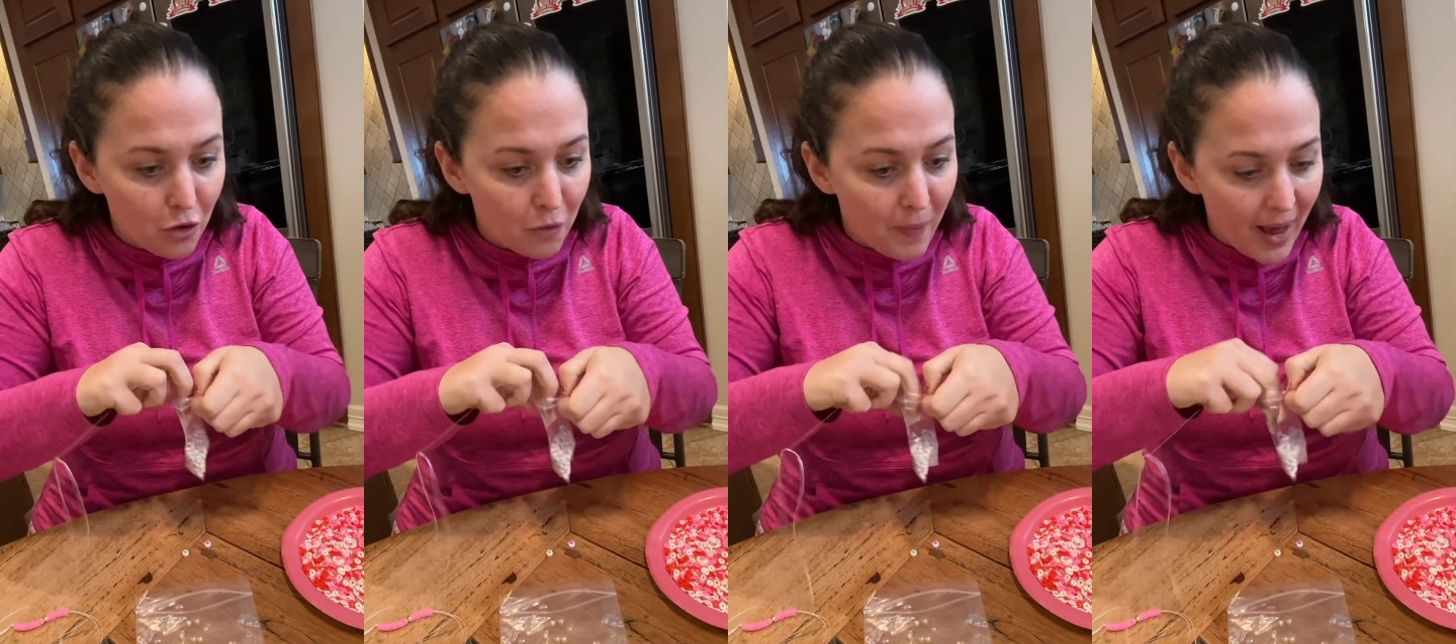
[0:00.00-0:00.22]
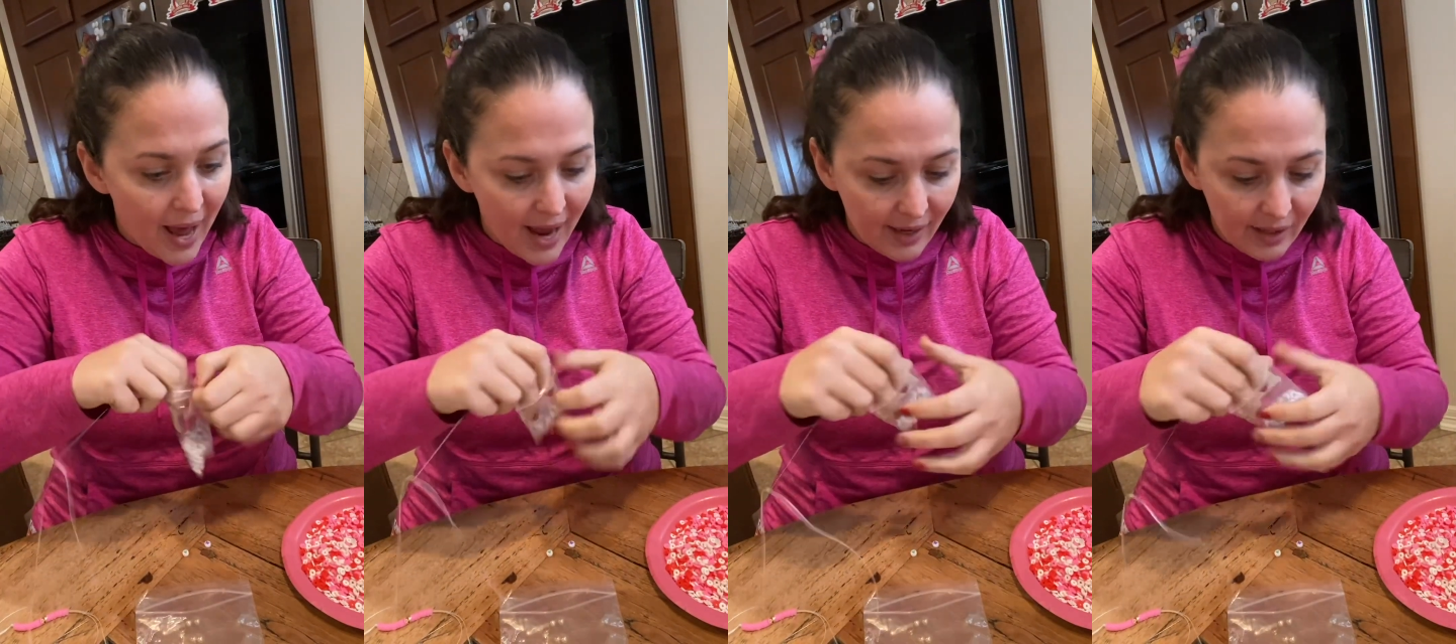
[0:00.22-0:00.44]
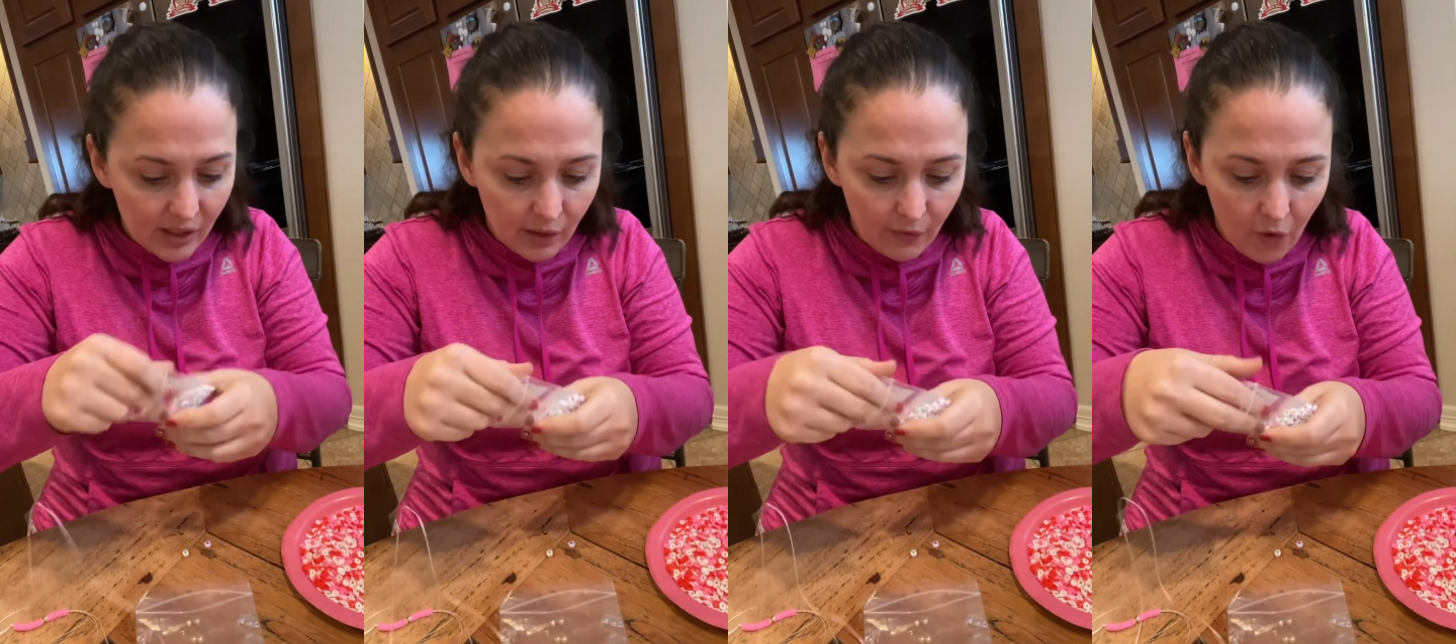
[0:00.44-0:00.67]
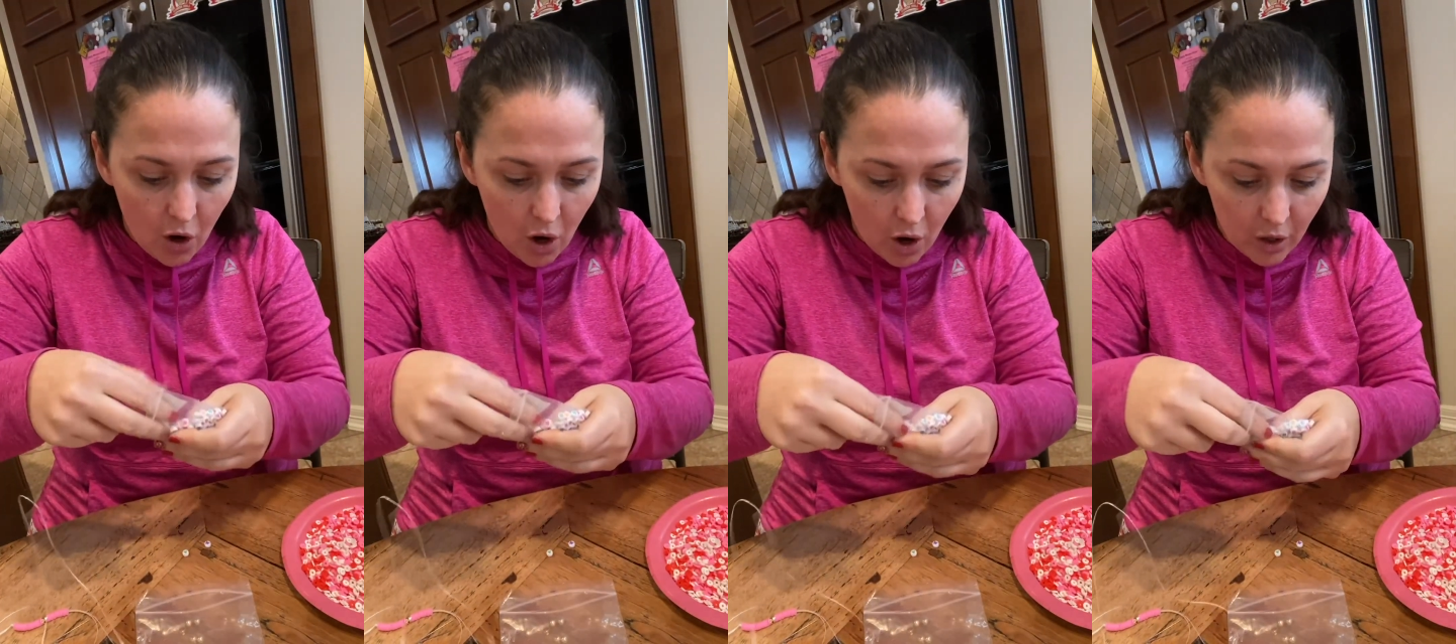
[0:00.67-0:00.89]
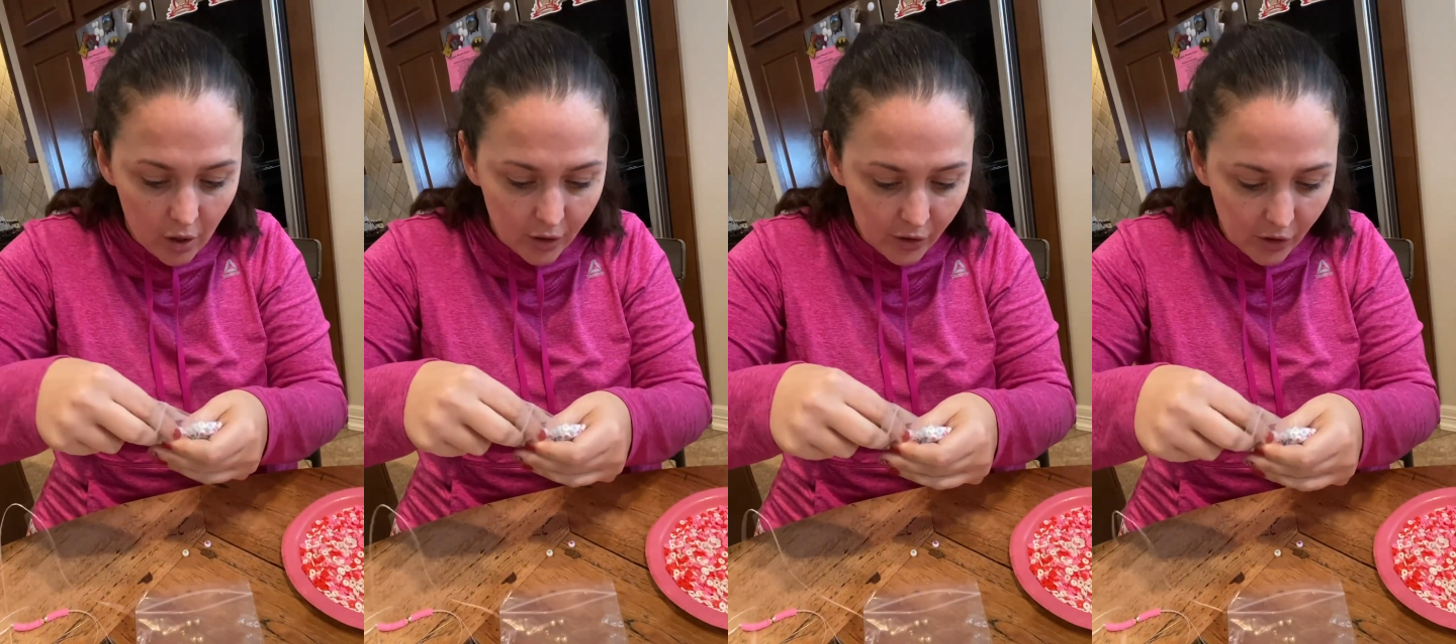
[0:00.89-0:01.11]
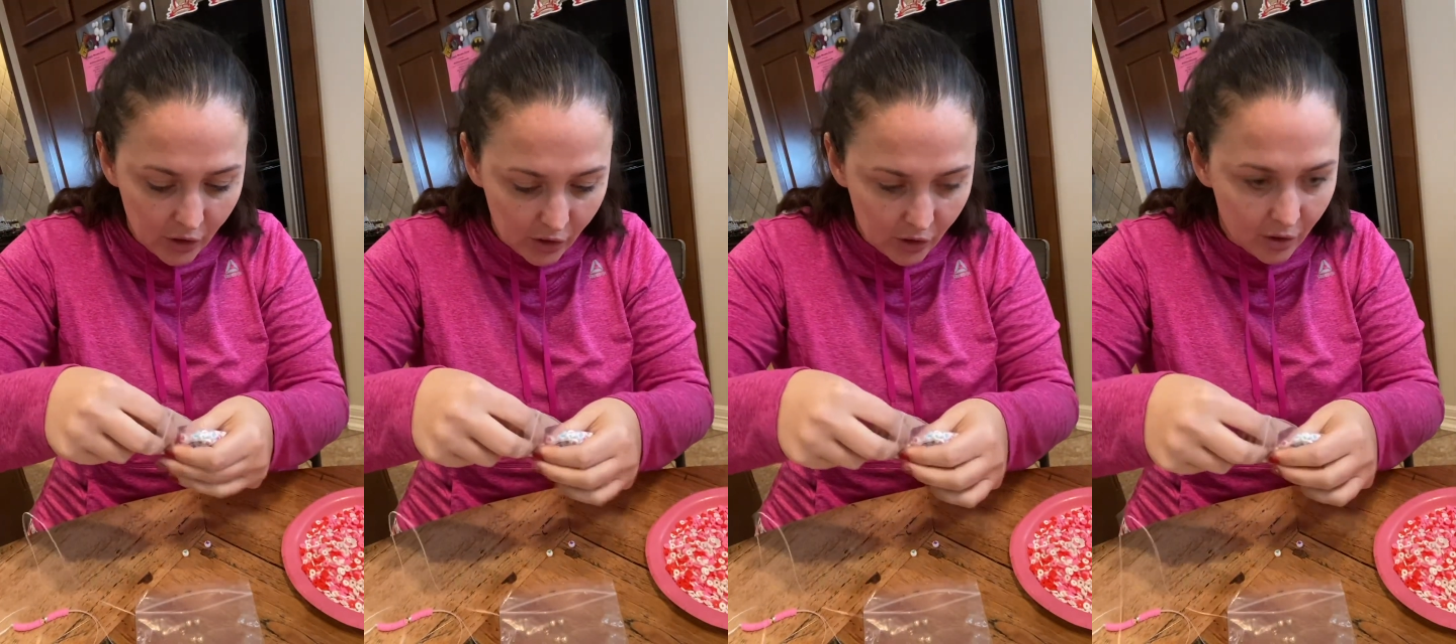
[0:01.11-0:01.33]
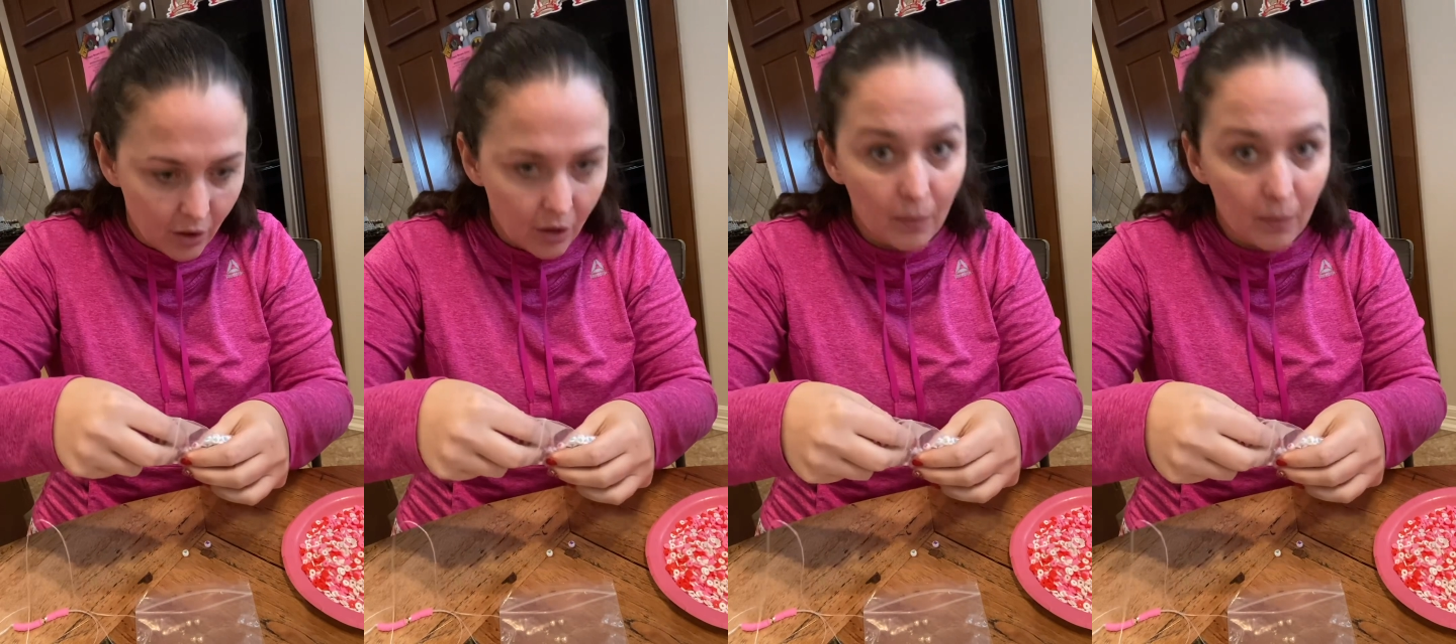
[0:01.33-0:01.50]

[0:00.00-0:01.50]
bags of R's